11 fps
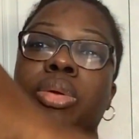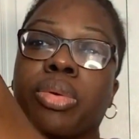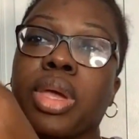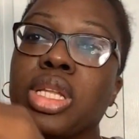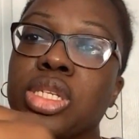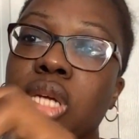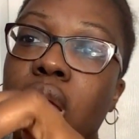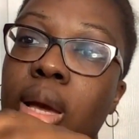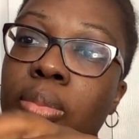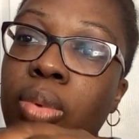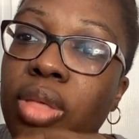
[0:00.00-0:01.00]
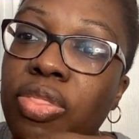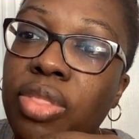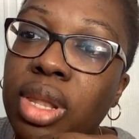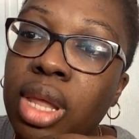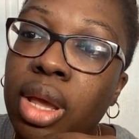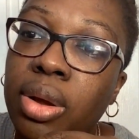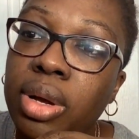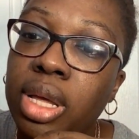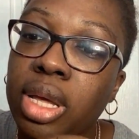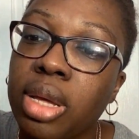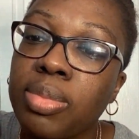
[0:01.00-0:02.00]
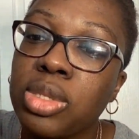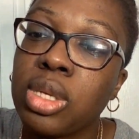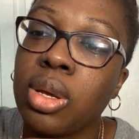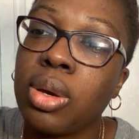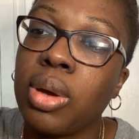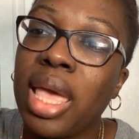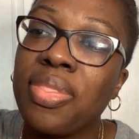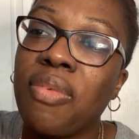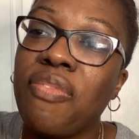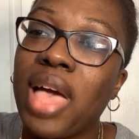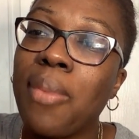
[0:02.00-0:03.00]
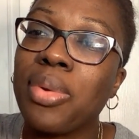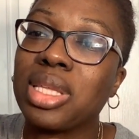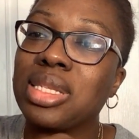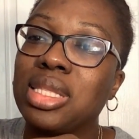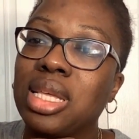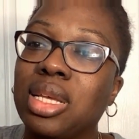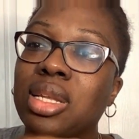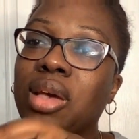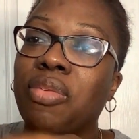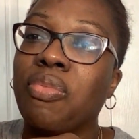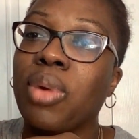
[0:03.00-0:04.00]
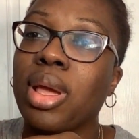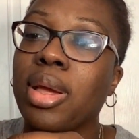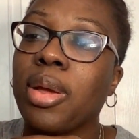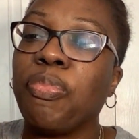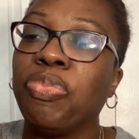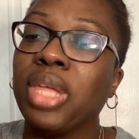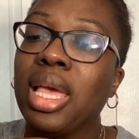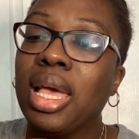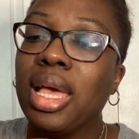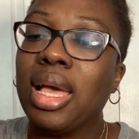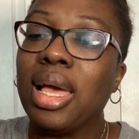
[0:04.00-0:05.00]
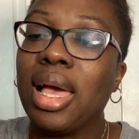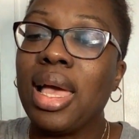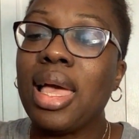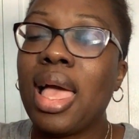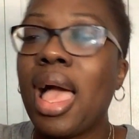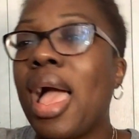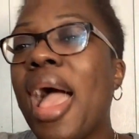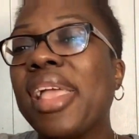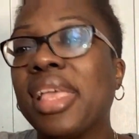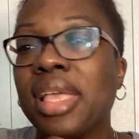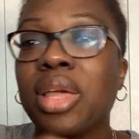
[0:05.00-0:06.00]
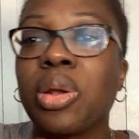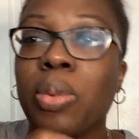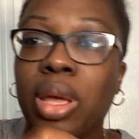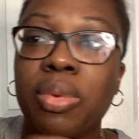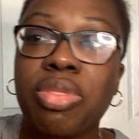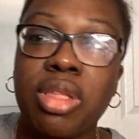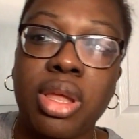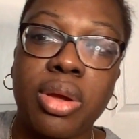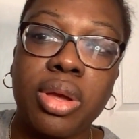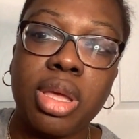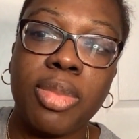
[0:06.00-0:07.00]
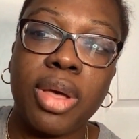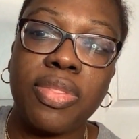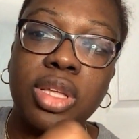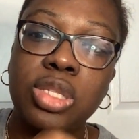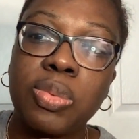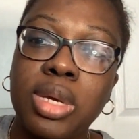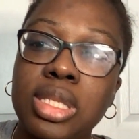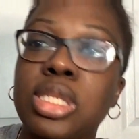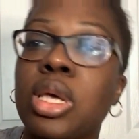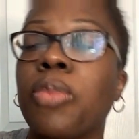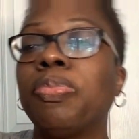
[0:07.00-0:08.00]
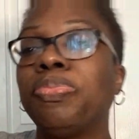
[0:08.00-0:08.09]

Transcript: great job with the narrow hem. So, and the fabric is thick enough where I can get away with the narrow hem on this one. So